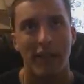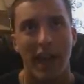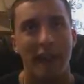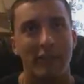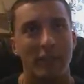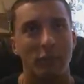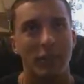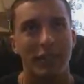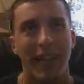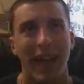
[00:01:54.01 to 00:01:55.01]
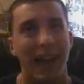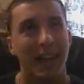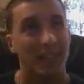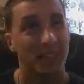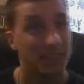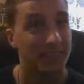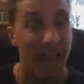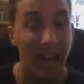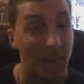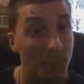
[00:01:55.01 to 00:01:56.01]
haven't really had a good
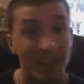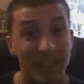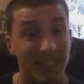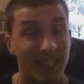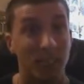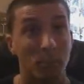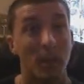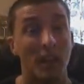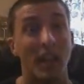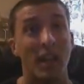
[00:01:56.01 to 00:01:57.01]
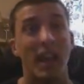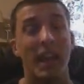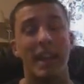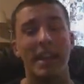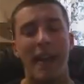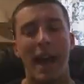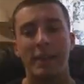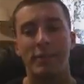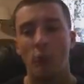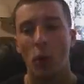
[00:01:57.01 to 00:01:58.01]
time on the game, and I
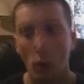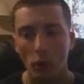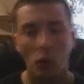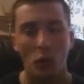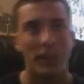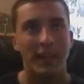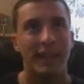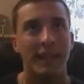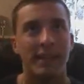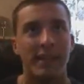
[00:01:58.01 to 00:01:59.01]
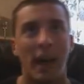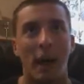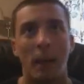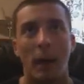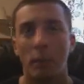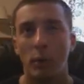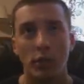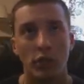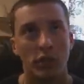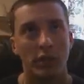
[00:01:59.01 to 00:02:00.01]
don't know what it is. I'm, I'm pretty
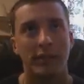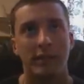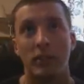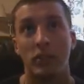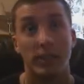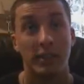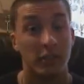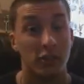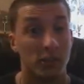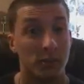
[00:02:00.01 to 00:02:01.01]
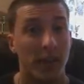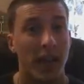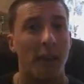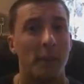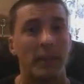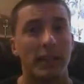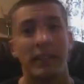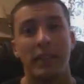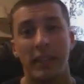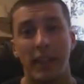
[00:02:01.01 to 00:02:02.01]
sure it's the shit that's just been happening
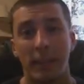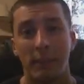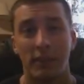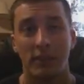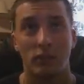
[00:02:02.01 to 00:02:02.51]
in the game that's